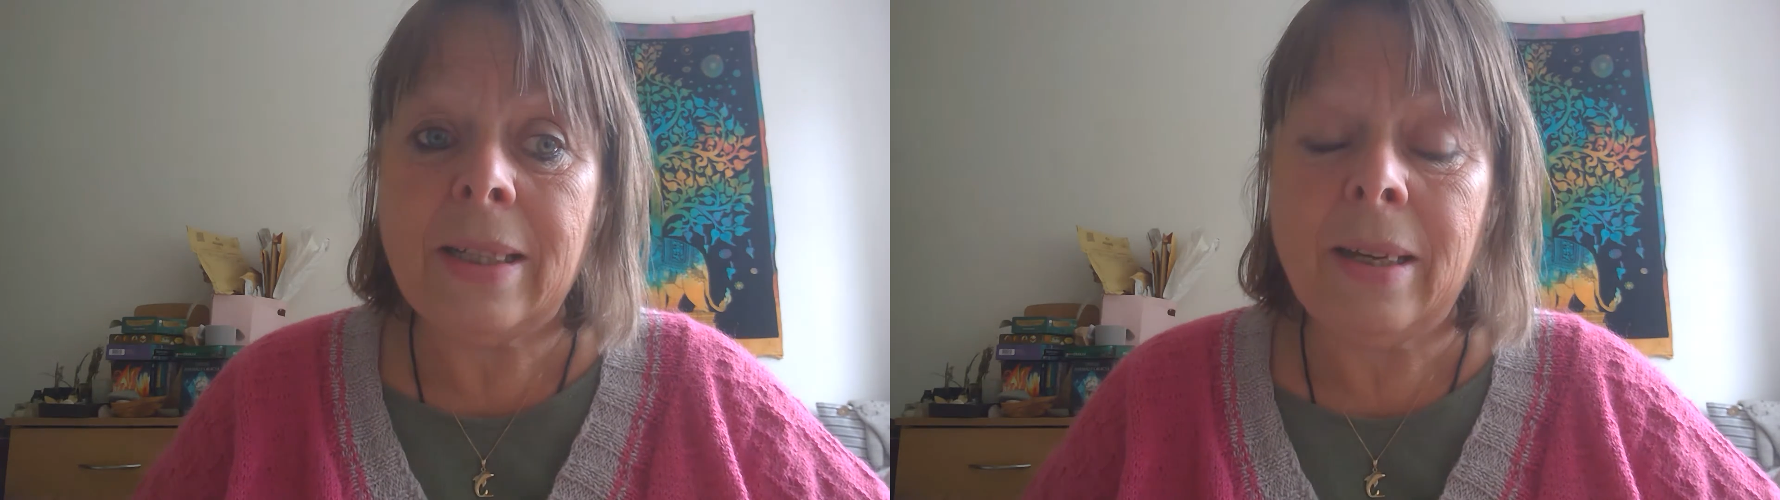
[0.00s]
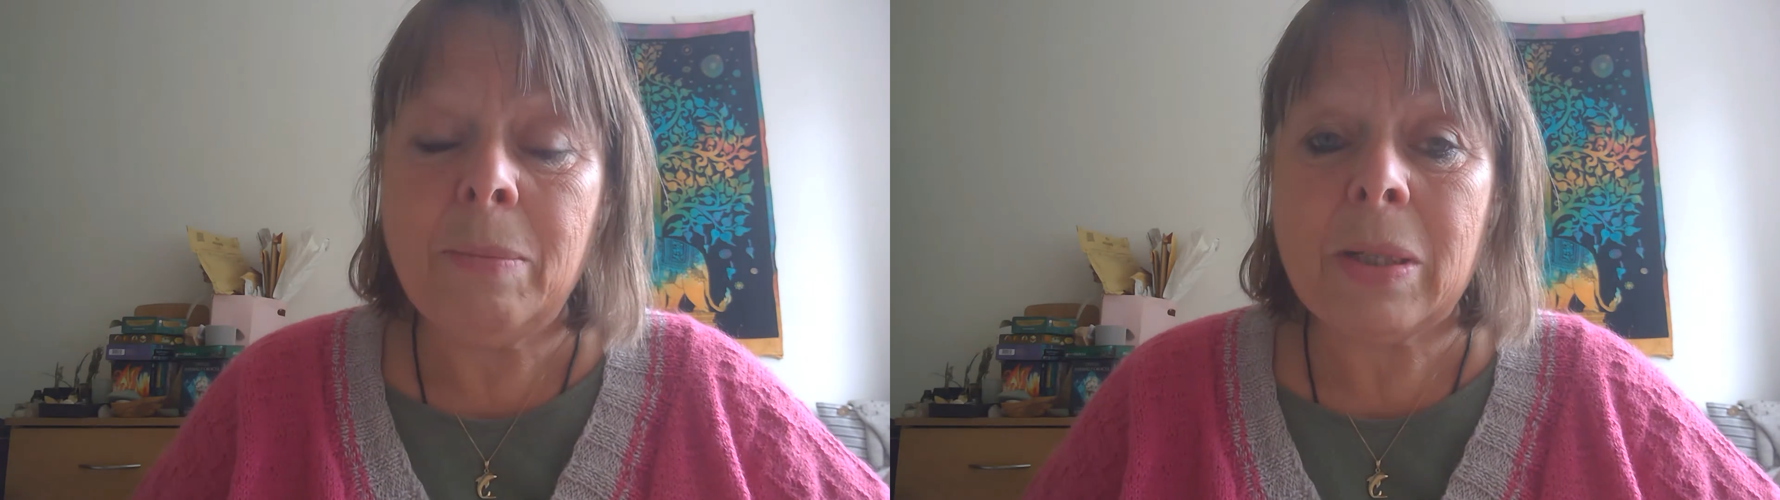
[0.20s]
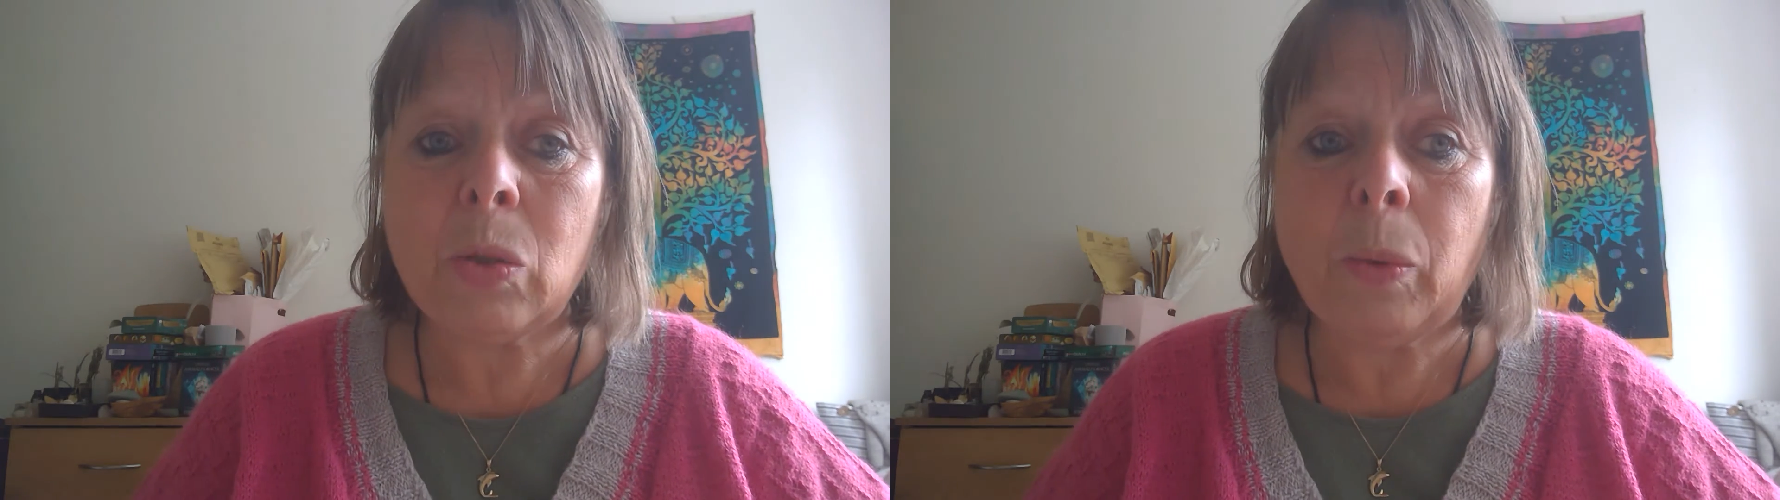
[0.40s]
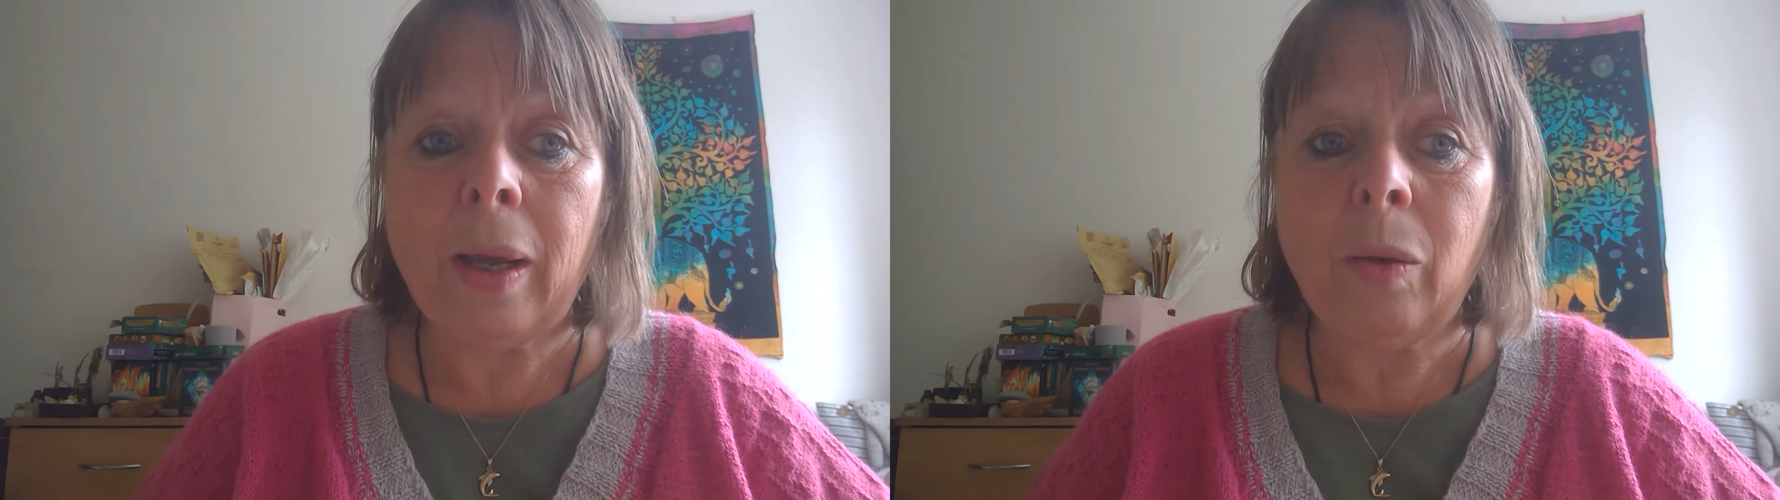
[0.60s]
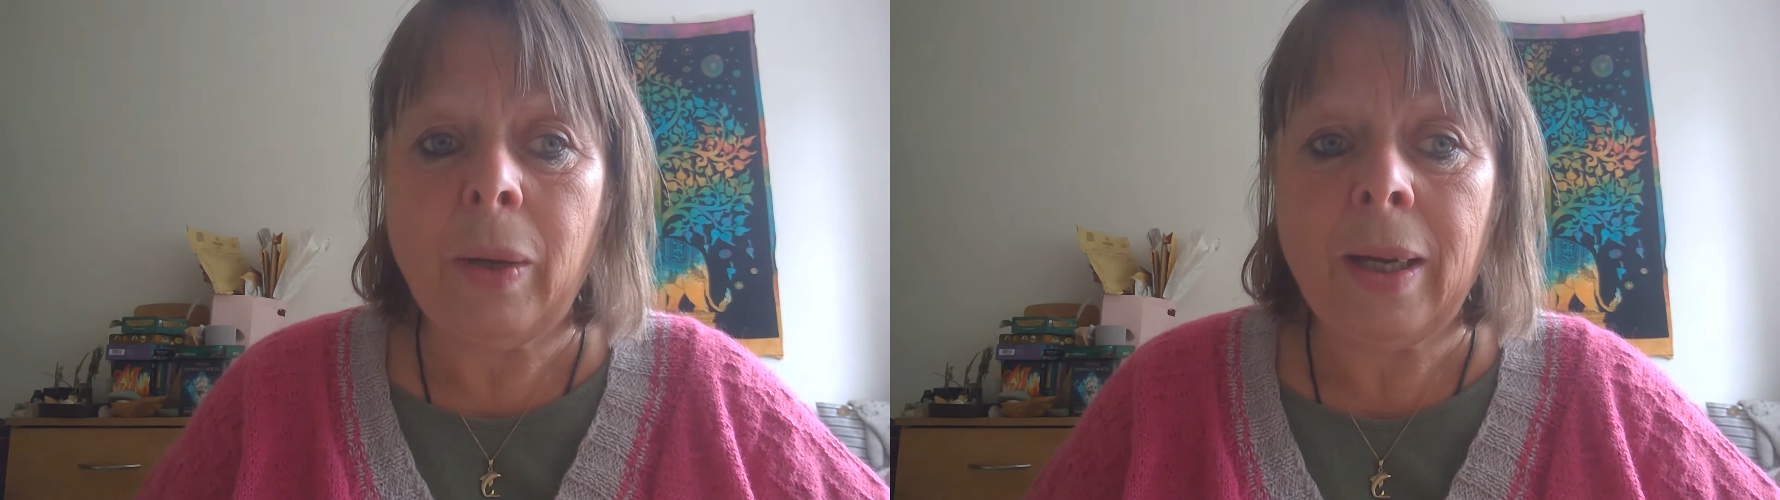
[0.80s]
times as
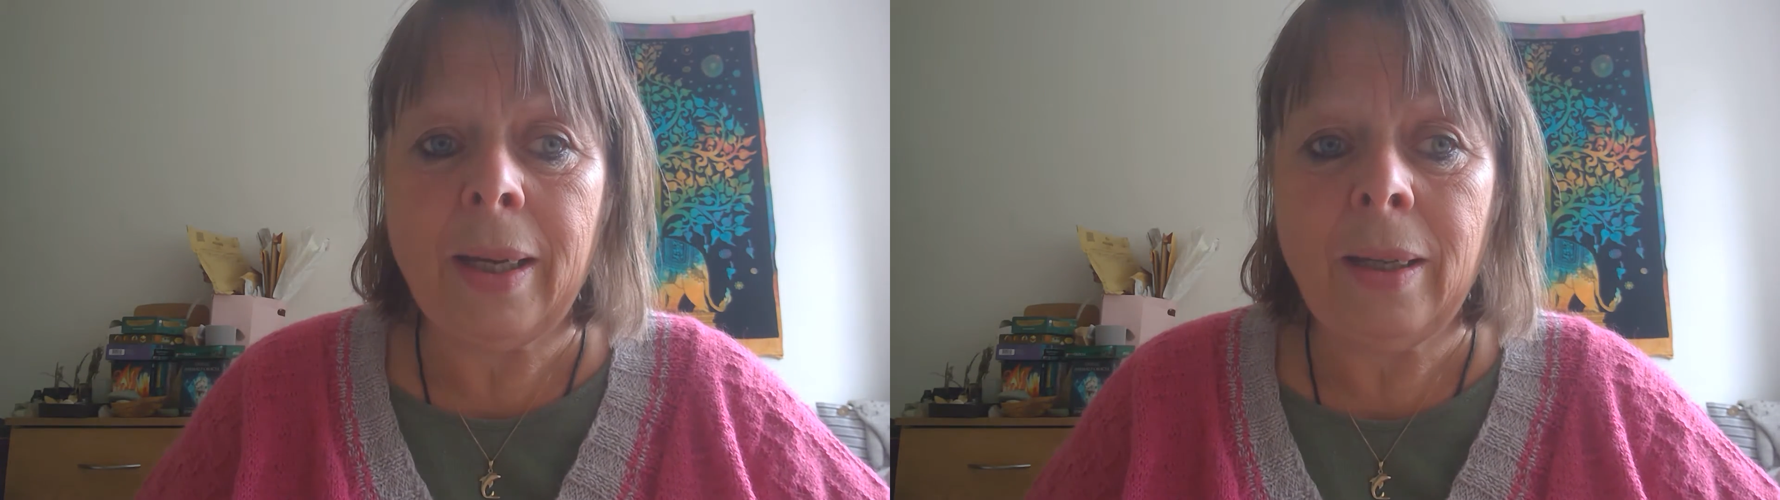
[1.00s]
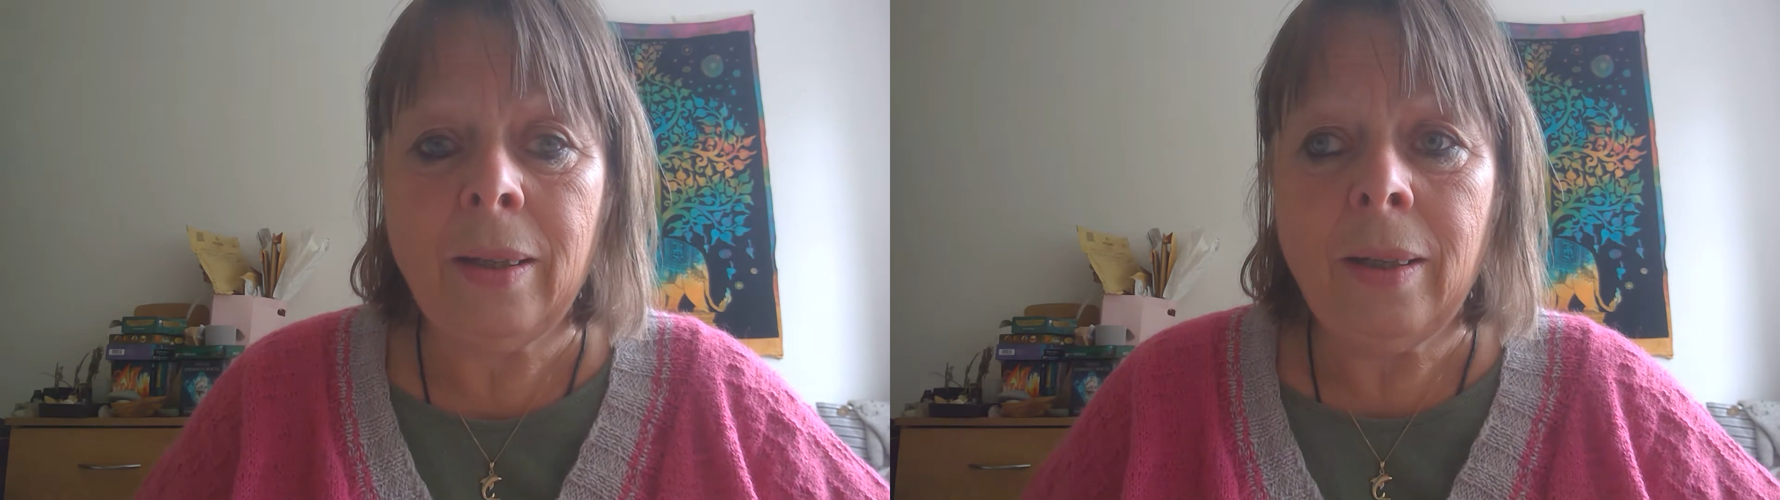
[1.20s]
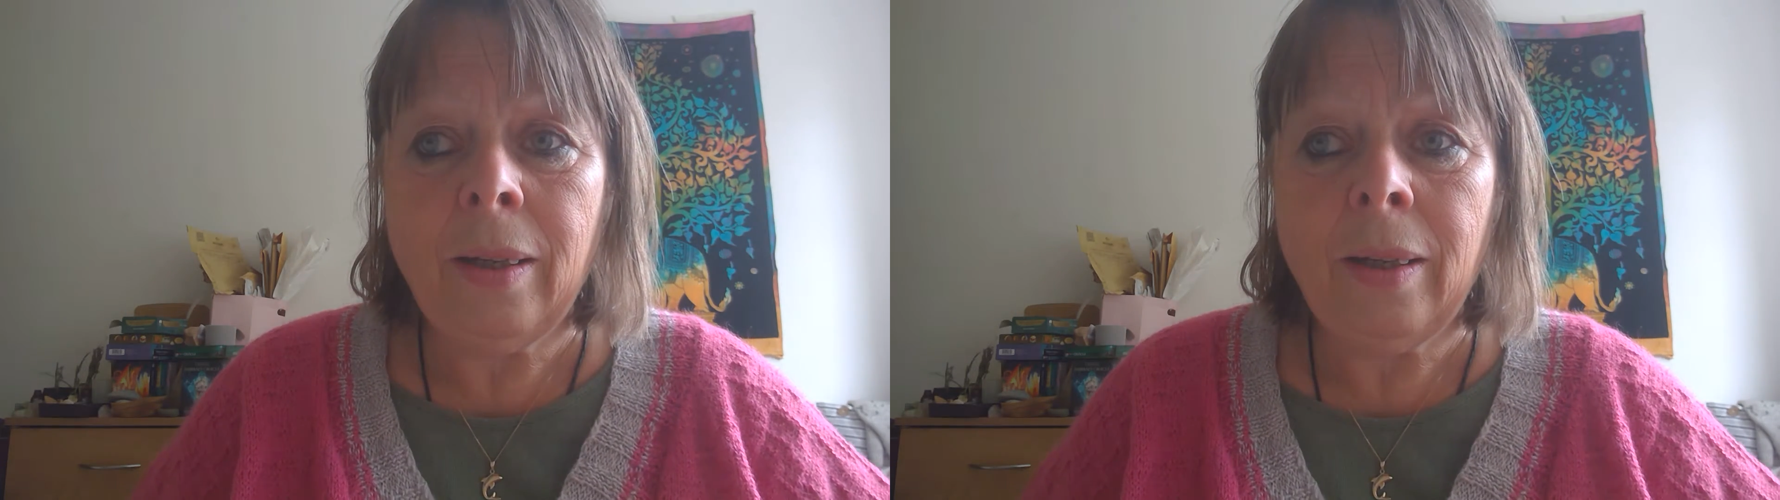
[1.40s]
well when I,